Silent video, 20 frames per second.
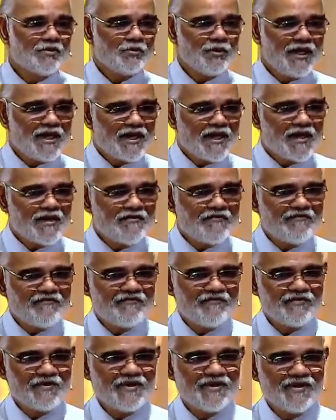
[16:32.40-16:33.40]
we
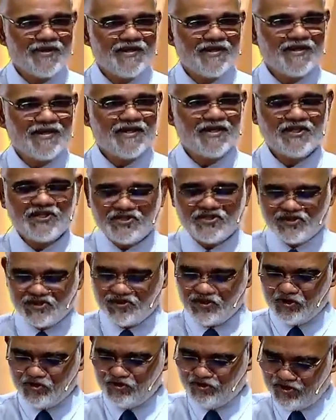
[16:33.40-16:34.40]
have His
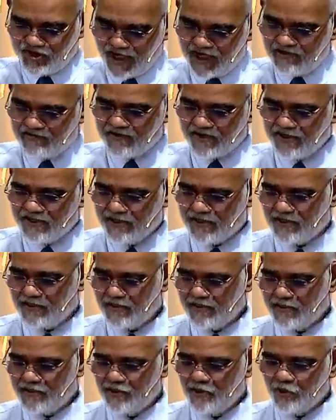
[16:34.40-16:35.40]
general
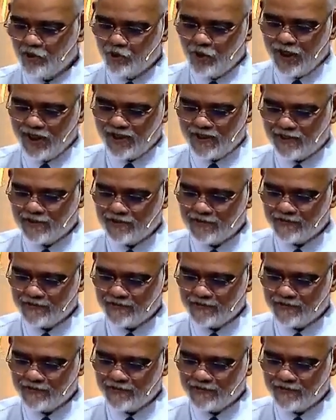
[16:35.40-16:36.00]
will.